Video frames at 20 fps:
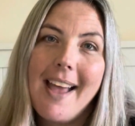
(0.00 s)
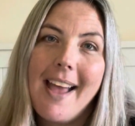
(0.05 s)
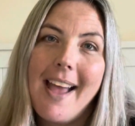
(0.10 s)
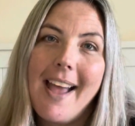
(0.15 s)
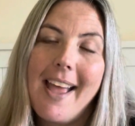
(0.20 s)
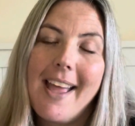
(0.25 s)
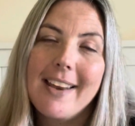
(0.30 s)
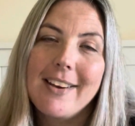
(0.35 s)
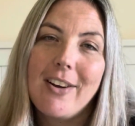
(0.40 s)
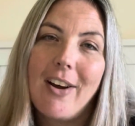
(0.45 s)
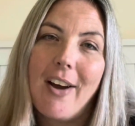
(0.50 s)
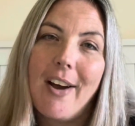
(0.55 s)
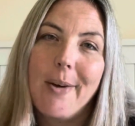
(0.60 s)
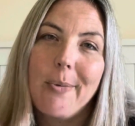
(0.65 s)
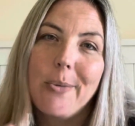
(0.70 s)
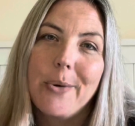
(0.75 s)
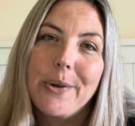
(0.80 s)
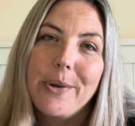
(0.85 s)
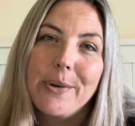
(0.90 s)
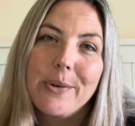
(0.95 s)
and I
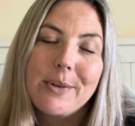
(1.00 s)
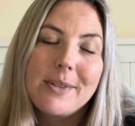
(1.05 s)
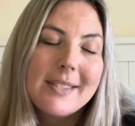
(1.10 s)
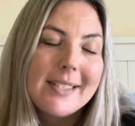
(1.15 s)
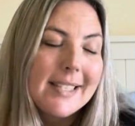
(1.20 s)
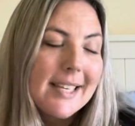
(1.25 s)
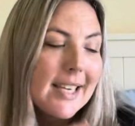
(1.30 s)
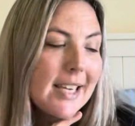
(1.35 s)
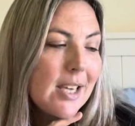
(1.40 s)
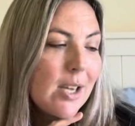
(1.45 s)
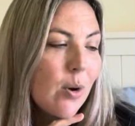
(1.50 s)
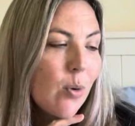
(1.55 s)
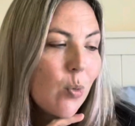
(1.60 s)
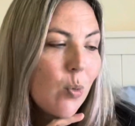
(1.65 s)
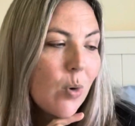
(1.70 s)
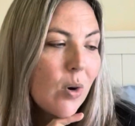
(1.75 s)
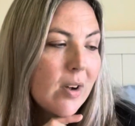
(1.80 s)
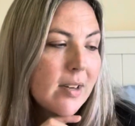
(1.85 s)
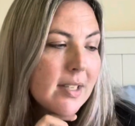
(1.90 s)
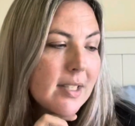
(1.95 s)
will see
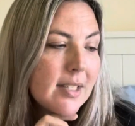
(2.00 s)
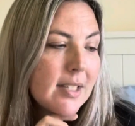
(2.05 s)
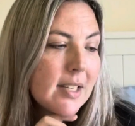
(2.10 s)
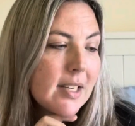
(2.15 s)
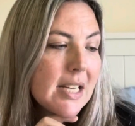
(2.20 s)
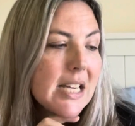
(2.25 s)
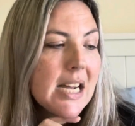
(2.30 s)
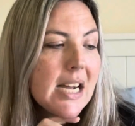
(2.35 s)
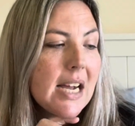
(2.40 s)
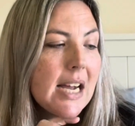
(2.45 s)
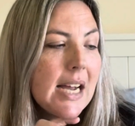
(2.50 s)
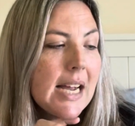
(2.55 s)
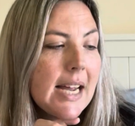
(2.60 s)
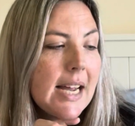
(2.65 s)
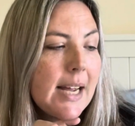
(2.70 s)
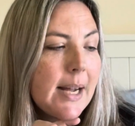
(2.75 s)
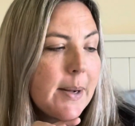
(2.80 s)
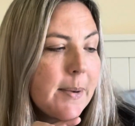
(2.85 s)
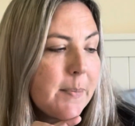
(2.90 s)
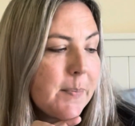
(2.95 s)
what
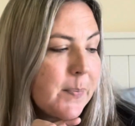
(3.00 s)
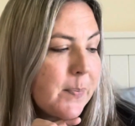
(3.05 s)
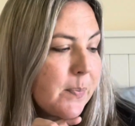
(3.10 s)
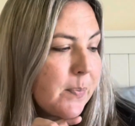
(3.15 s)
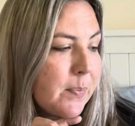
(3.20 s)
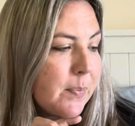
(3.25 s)
other